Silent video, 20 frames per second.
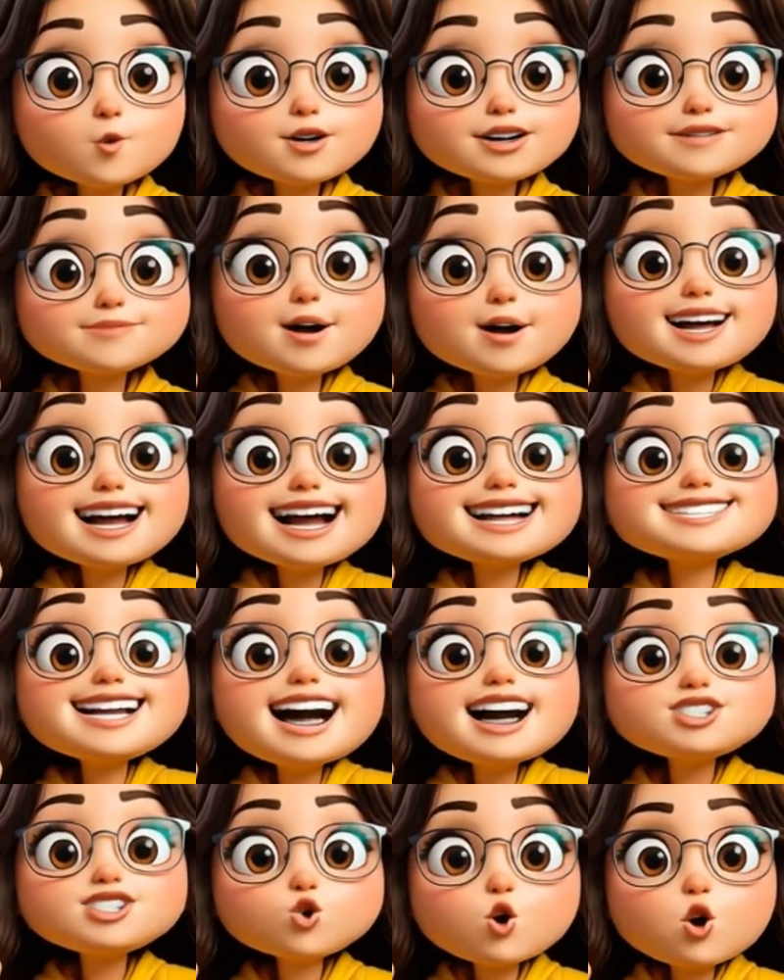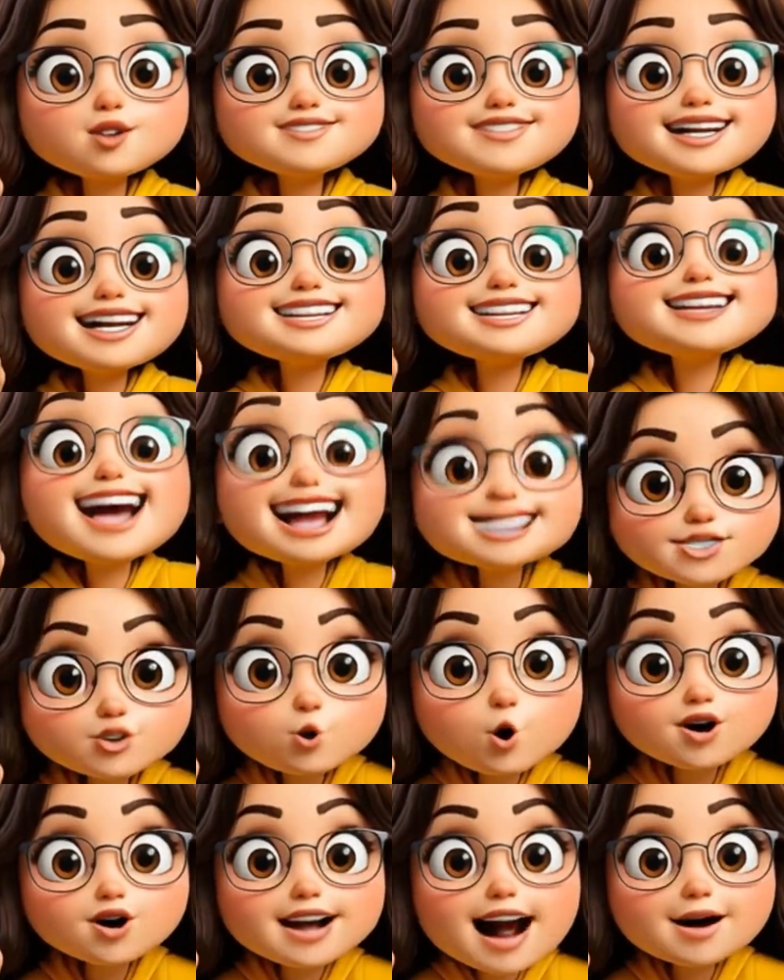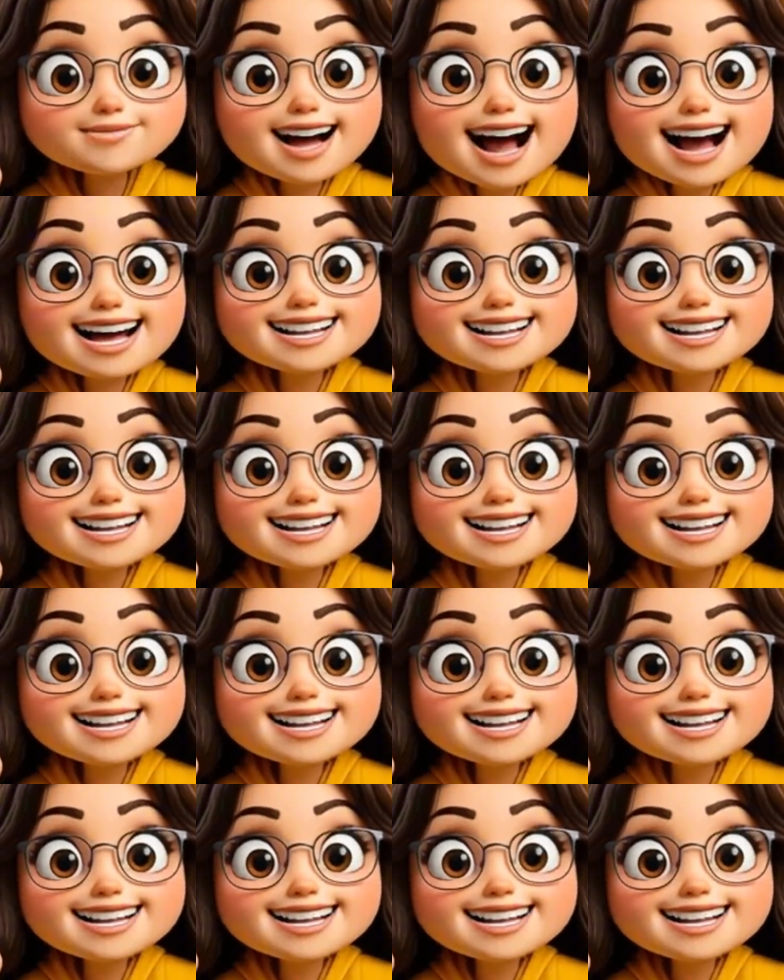on a simple community post. Not a